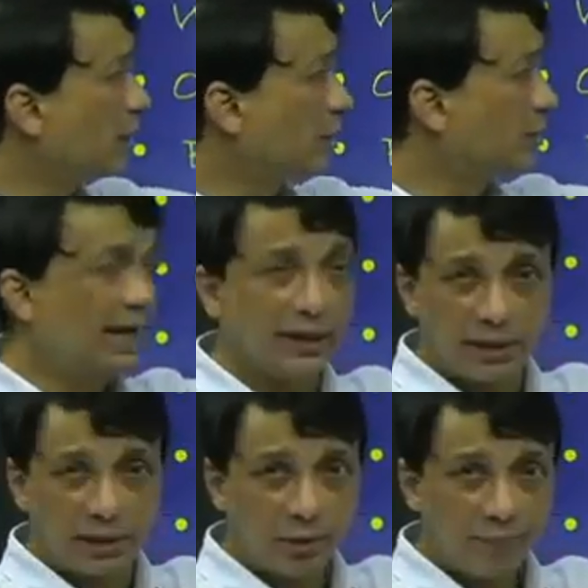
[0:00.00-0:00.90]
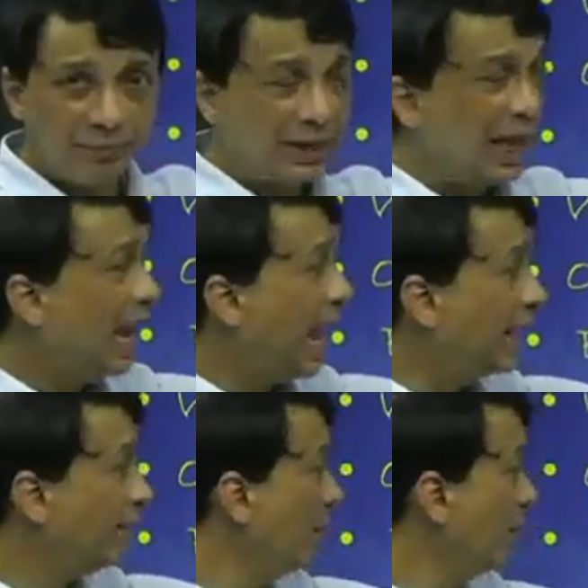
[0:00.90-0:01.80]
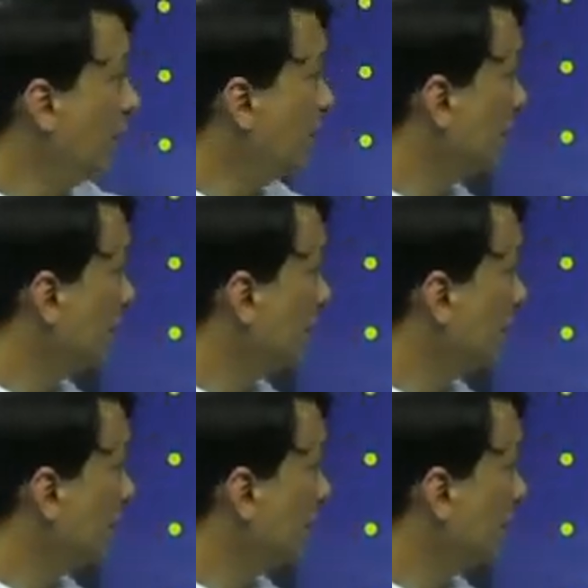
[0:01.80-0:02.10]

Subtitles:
duct of NLDO. And remember,